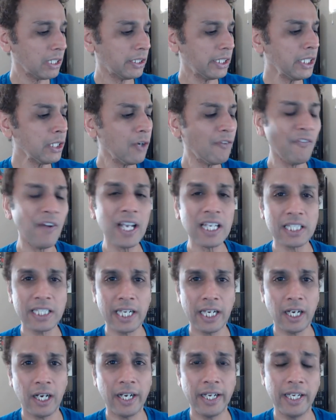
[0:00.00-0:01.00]
Think of
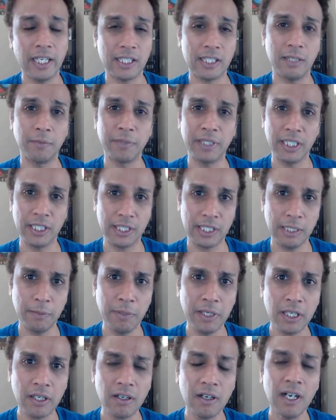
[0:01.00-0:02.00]
fastai as something
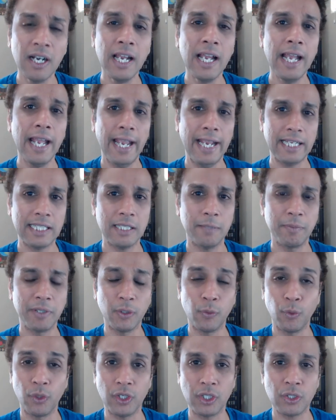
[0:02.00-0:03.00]
similar, except
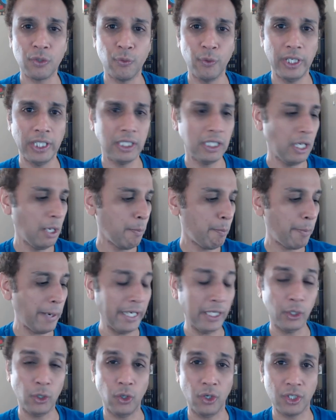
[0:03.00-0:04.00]
it works with
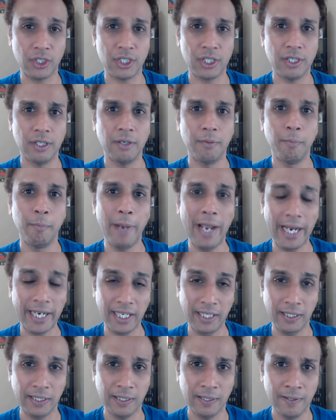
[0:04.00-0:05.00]
PyTorch
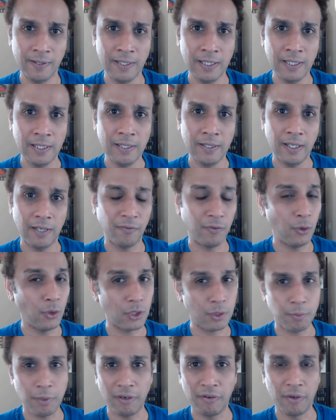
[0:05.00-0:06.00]
backend, of
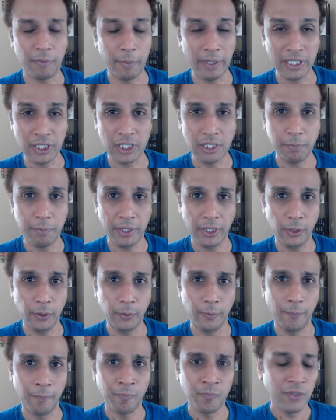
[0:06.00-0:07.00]
course, powered by
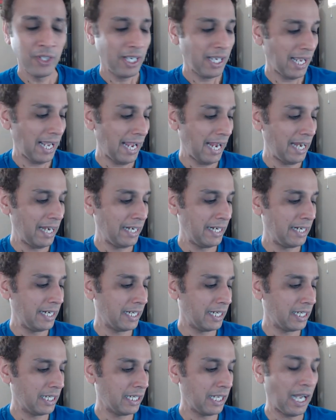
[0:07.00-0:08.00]
GPU. And
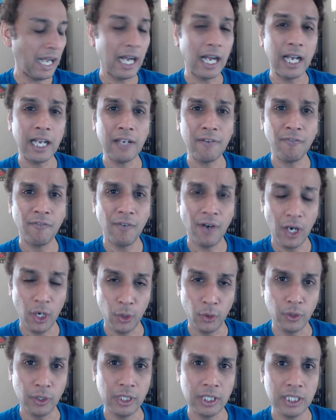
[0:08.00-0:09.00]
I
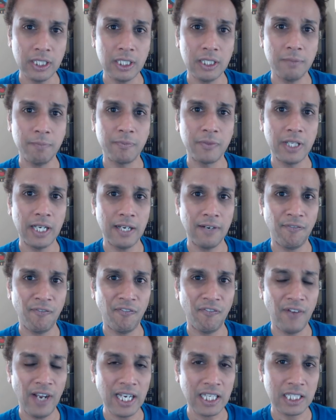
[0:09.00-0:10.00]
found that
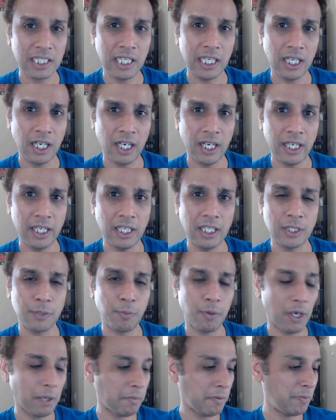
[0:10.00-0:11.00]
fastai is
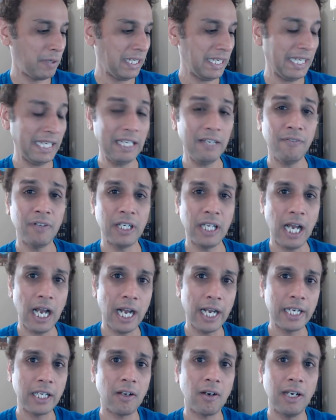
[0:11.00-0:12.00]
probably even
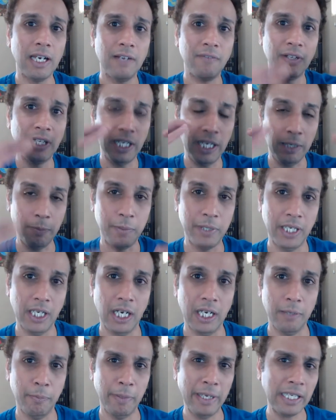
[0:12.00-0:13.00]
higher level
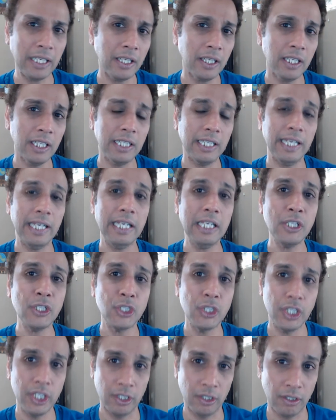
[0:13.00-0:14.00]
API, making it
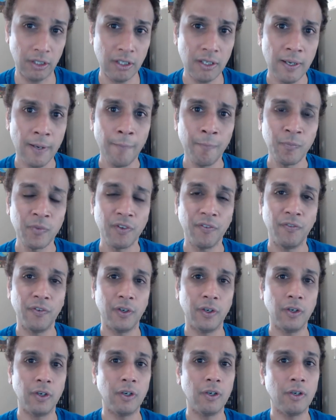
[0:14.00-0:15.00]
easier
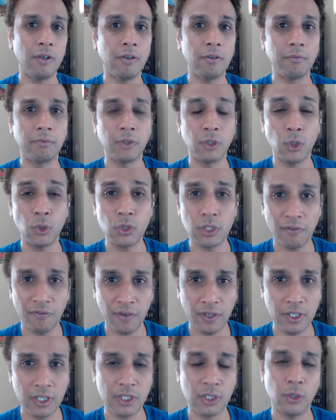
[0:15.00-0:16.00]
for those
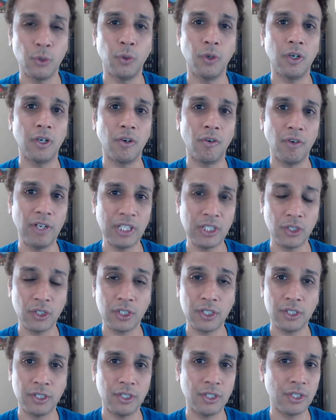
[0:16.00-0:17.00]
of us who are
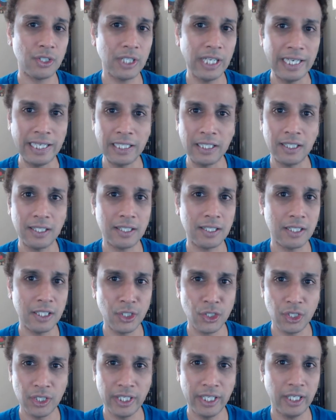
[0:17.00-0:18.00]
researchers, scientists,
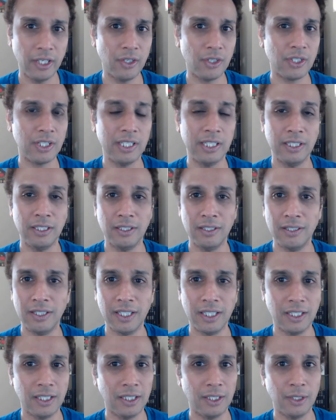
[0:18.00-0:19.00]
engineers, and
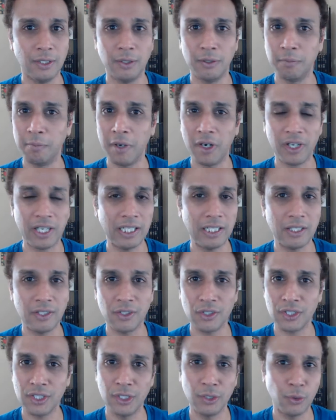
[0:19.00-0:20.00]

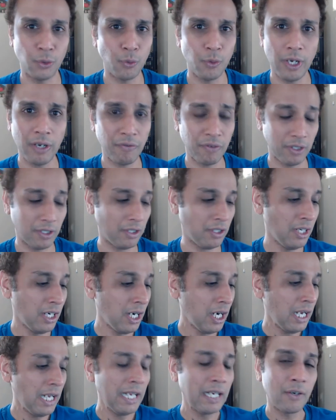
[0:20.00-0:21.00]
marketers, and whoever,
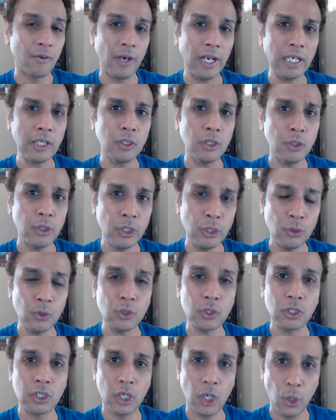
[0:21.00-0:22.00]
trying to
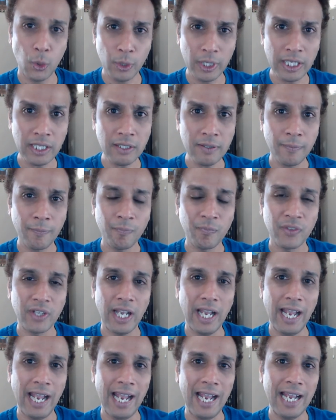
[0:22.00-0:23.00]
use coding
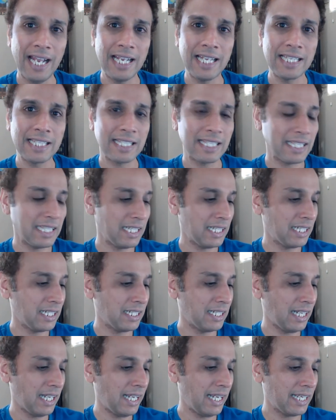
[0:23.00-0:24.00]
as
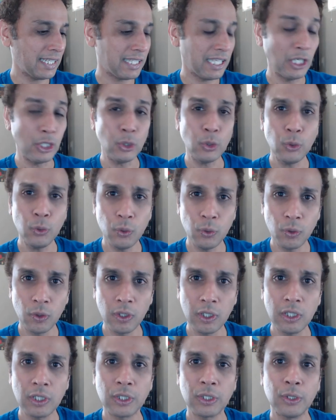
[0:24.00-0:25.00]
a
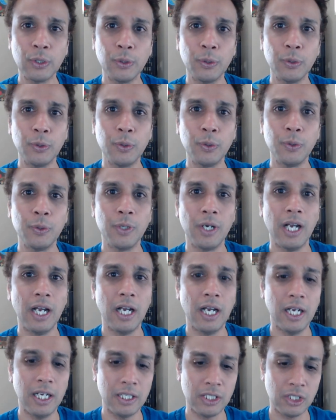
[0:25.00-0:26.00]
tool to
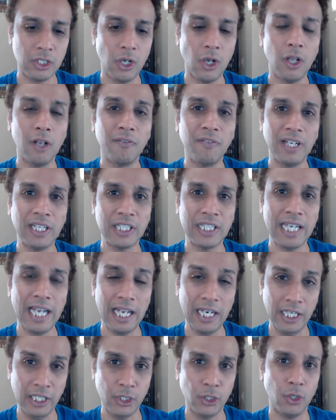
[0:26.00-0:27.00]
solve a
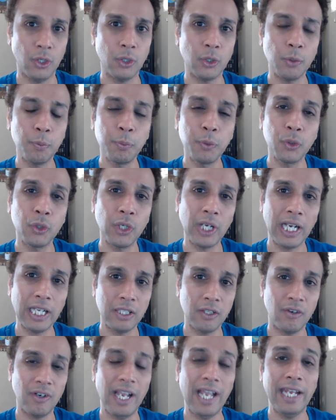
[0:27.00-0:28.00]
challenge or to put
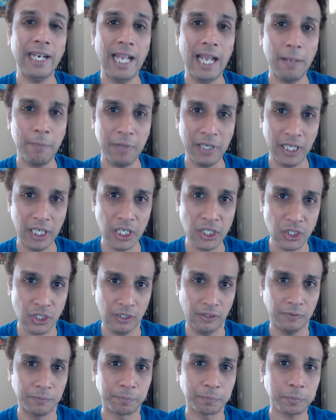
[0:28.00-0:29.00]
together an
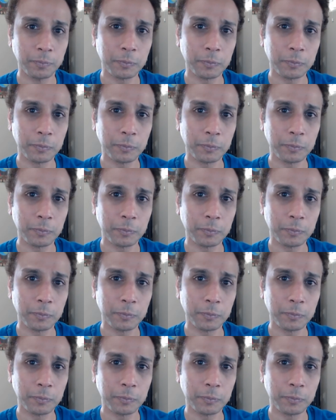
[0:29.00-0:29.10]
application.